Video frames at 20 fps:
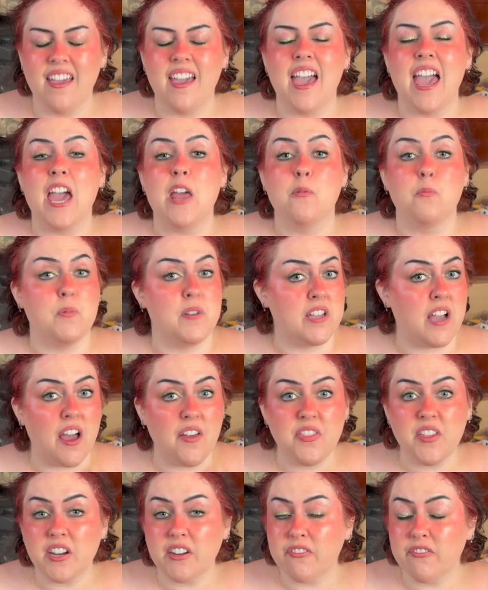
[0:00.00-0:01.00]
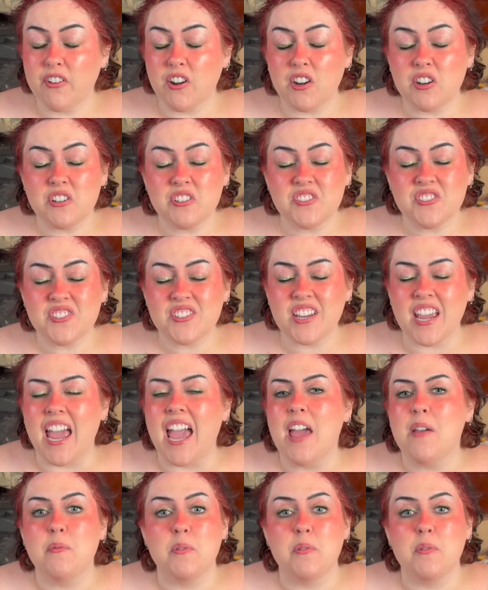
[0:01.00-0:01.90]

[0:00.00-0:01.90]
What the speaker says: and we got there first, and